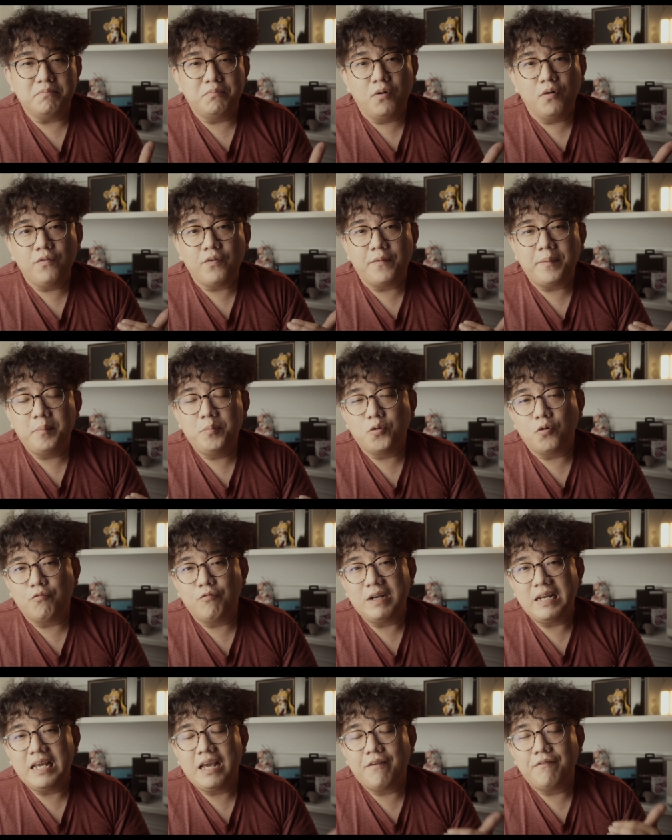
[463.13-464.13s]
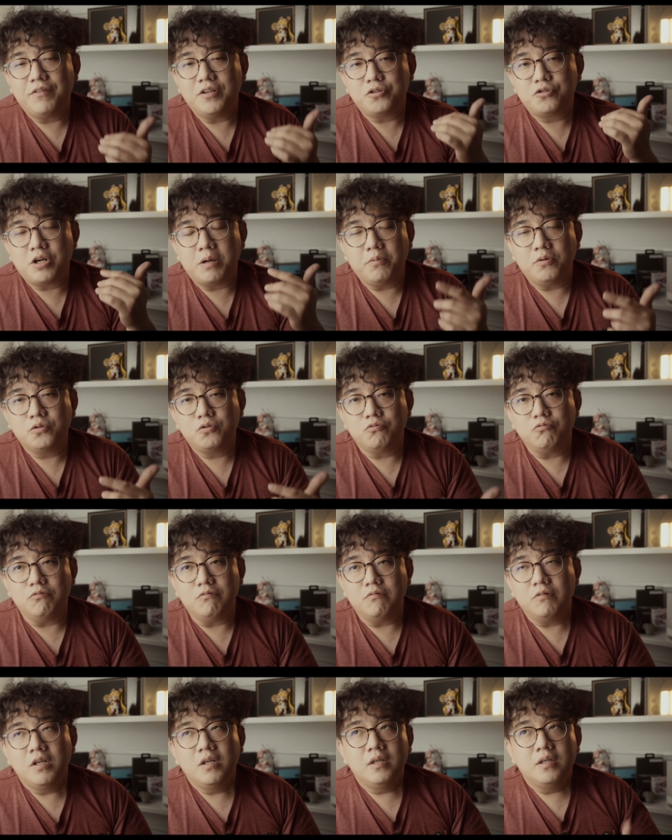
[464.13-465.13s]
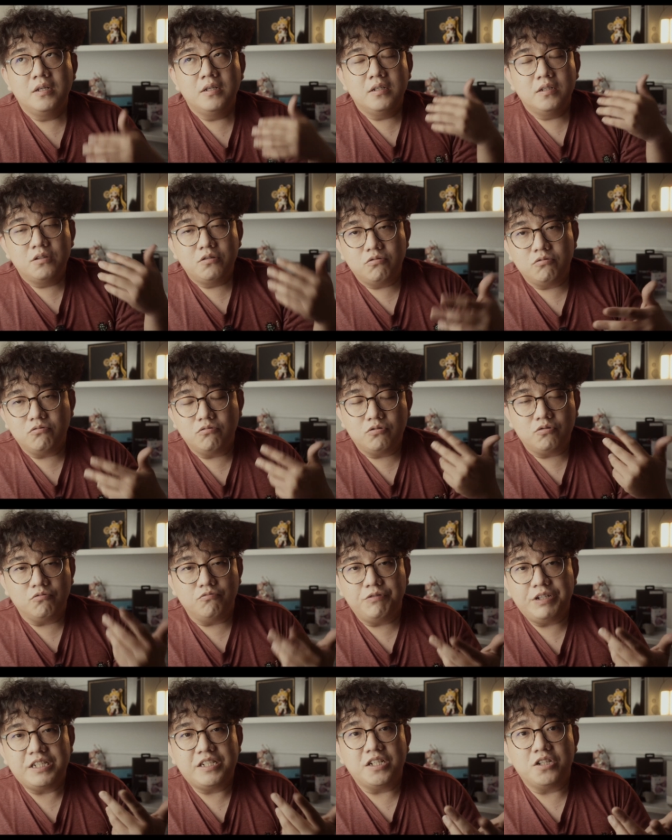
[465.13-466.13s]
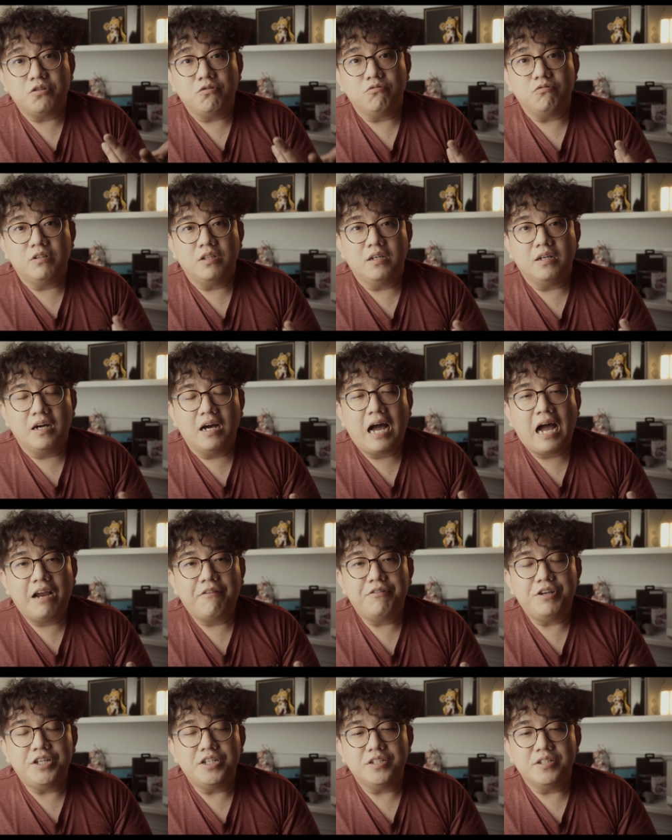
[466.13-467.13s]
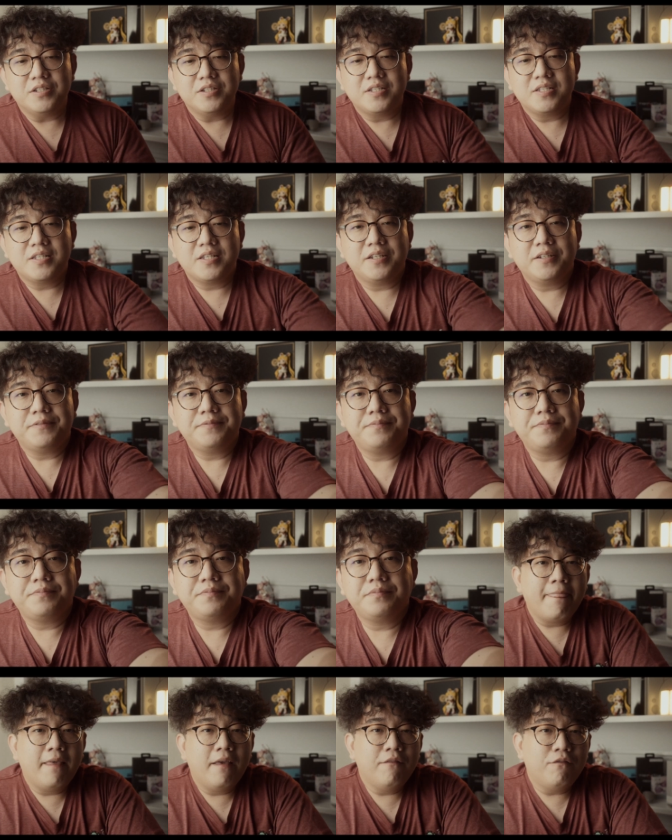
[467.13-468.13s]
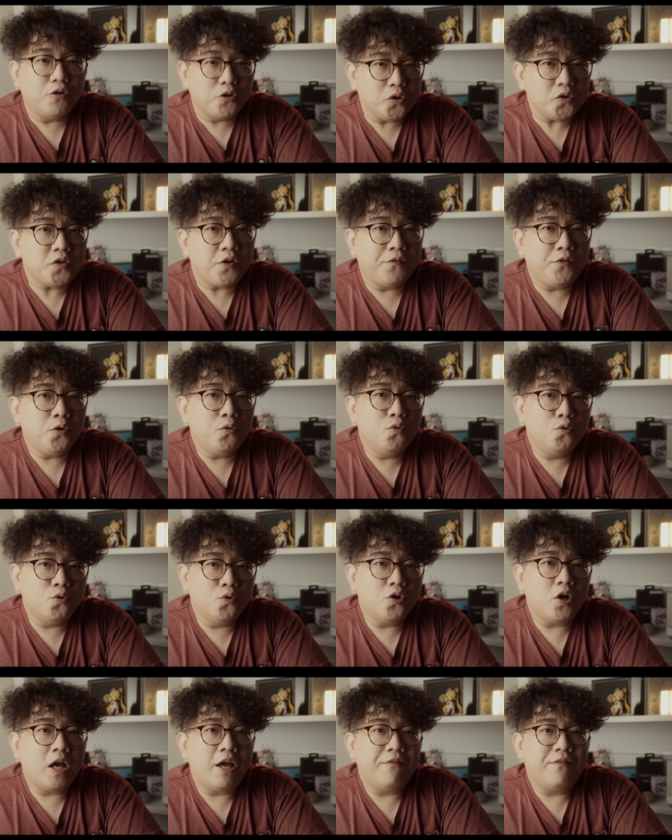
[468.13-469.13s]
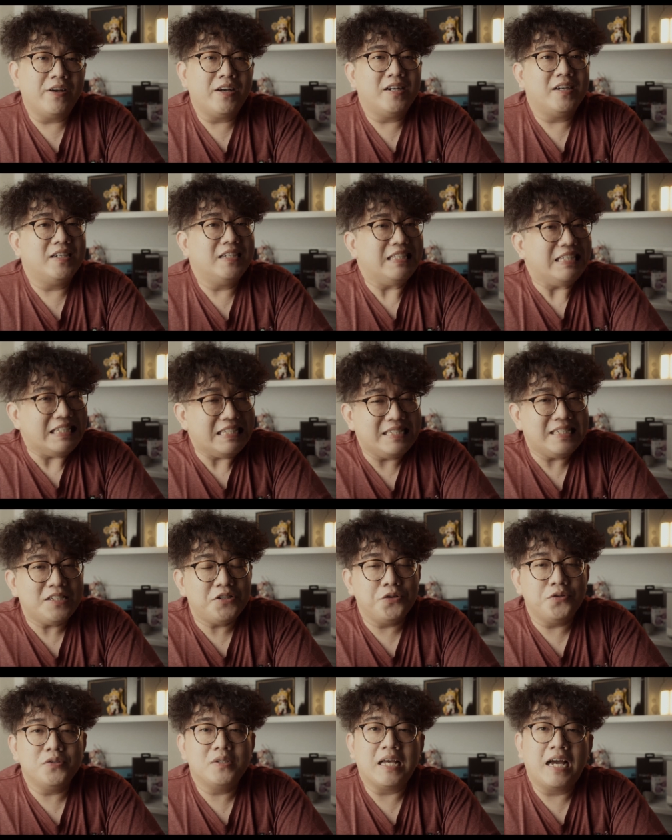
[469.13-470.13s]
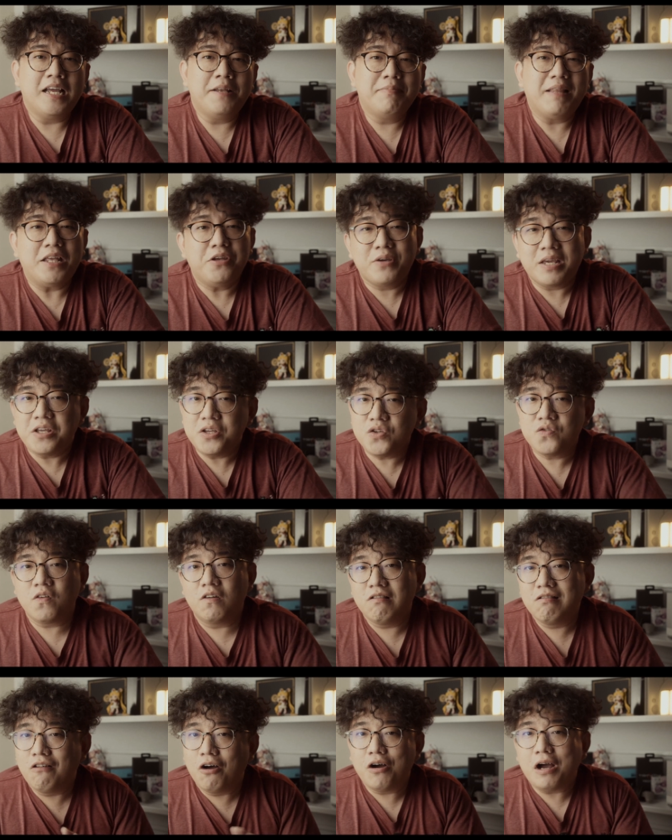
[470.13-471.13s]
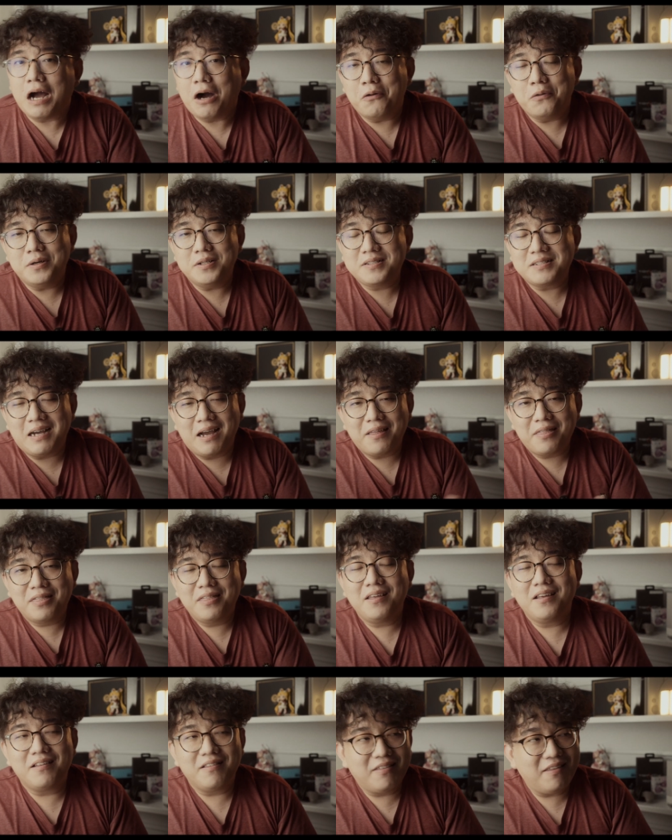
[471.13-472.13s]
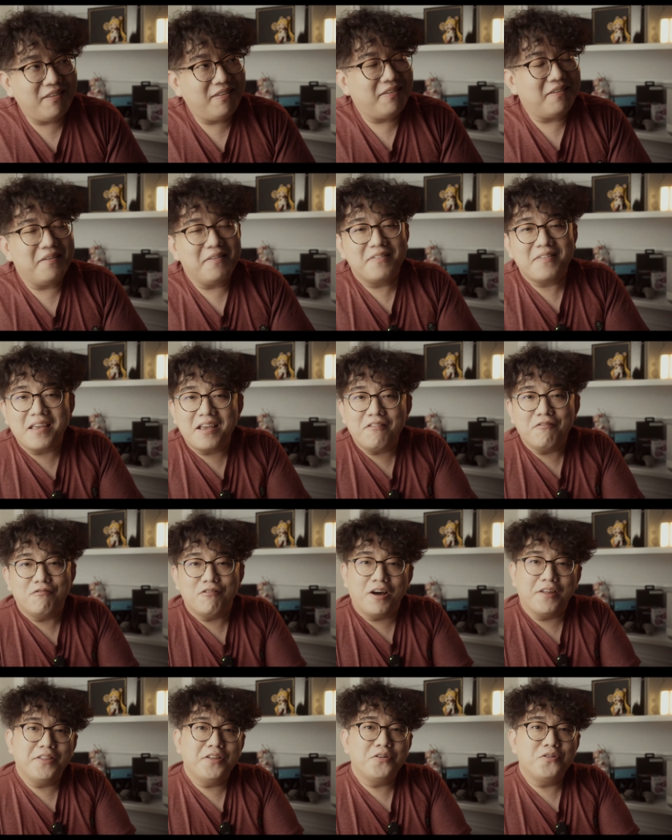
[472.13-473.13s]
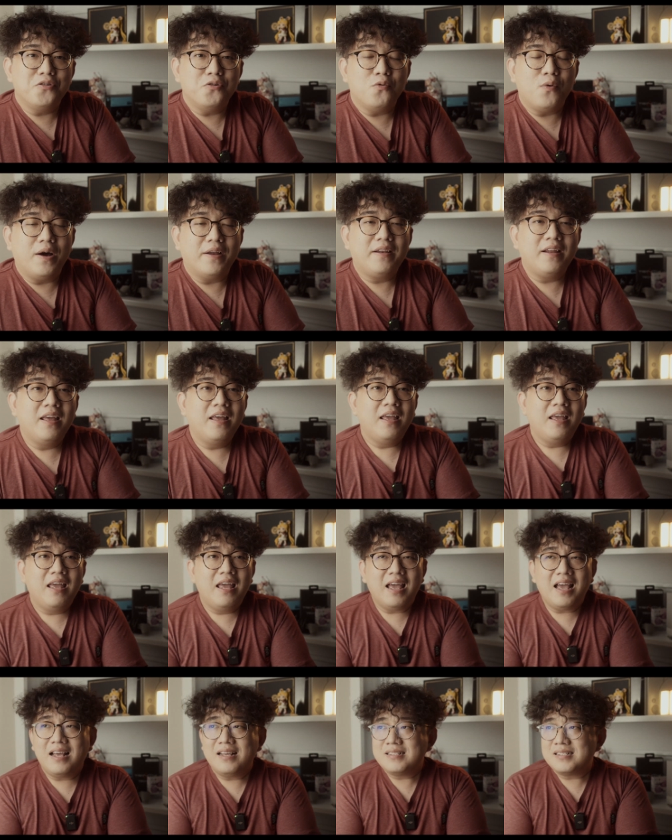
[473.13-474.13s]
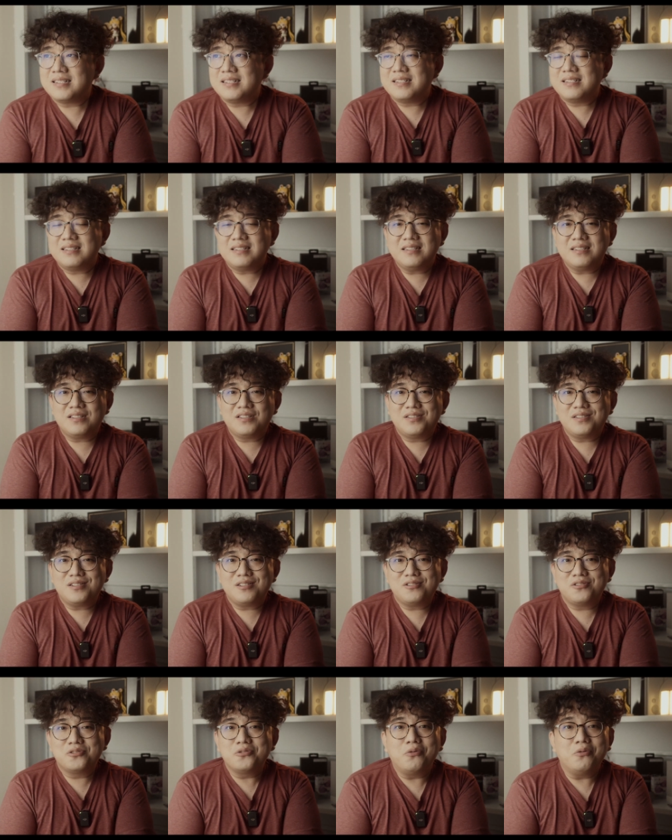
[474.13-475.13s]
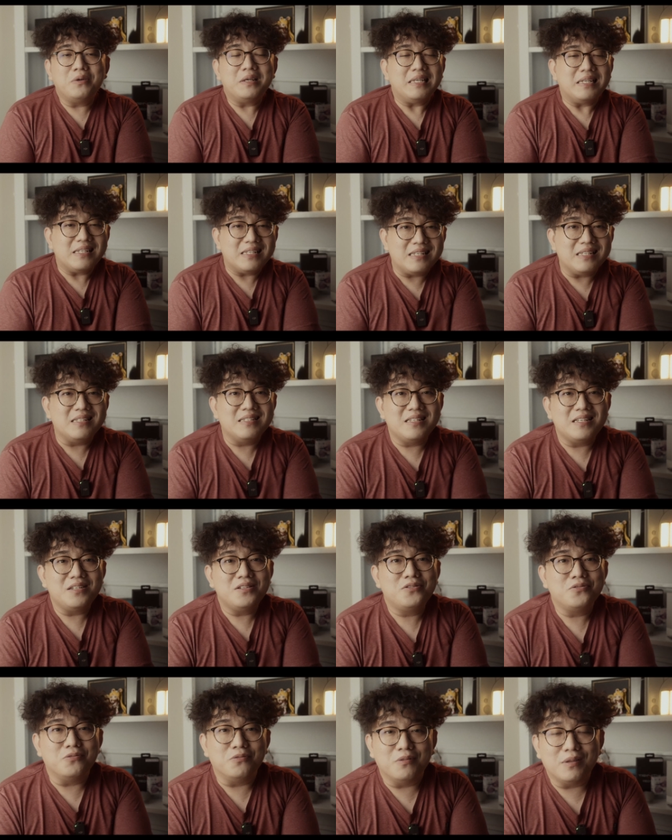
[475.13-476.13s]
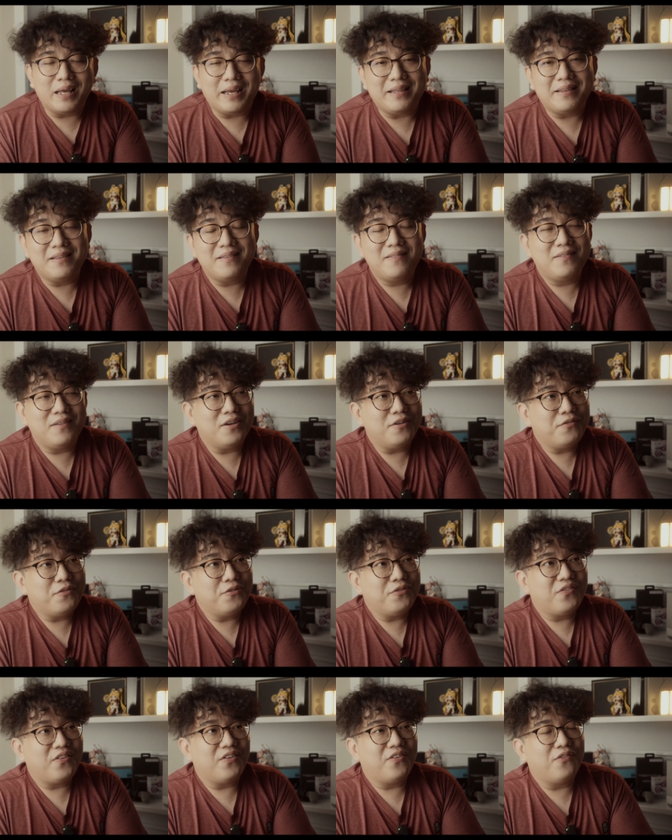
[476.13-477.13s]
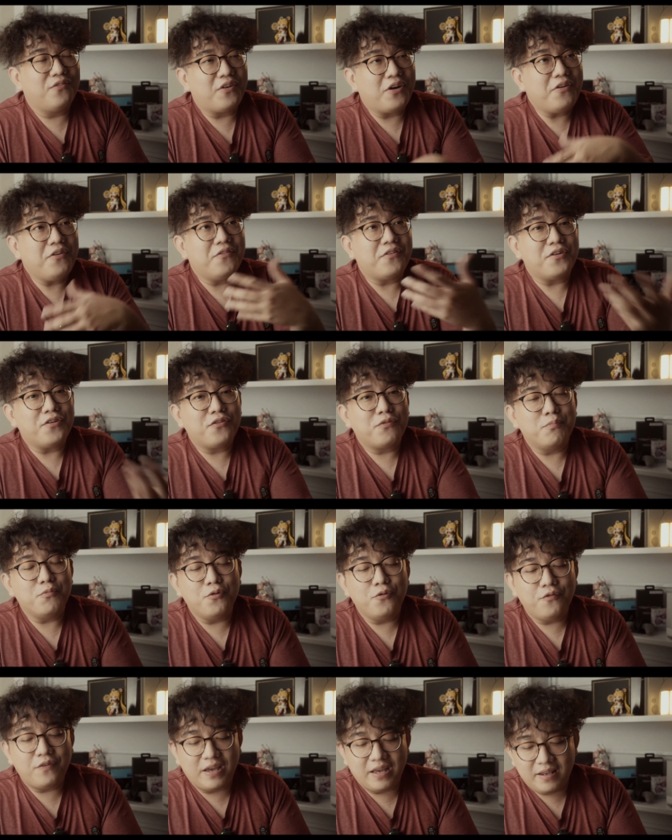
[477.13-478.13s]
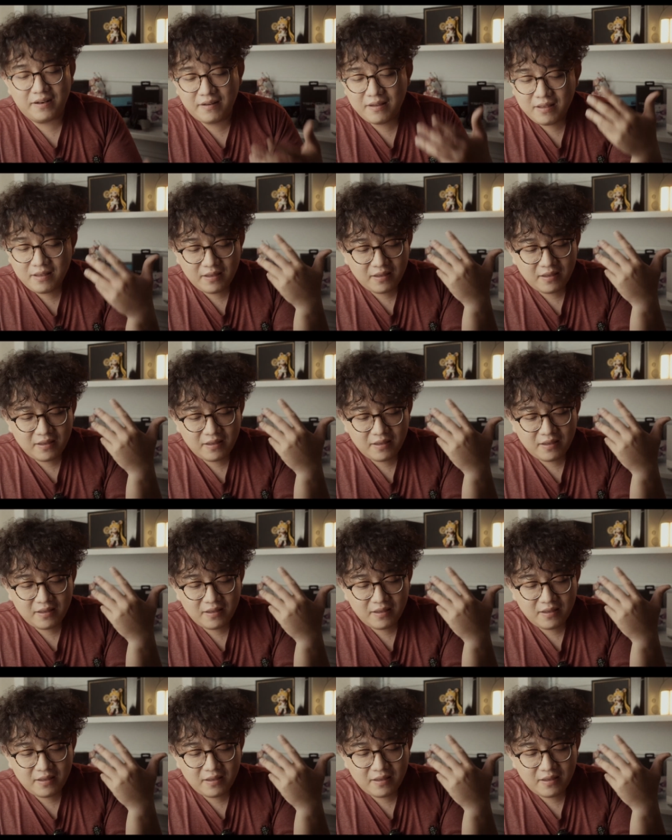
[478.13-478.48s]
both of them don't really have the treble to reach into the high regions. For those of you who do not have an easy to use IEM that you can use for long hours, I think this is a rather good one, as it's just so easy to like this earphones. It's very, very smooth and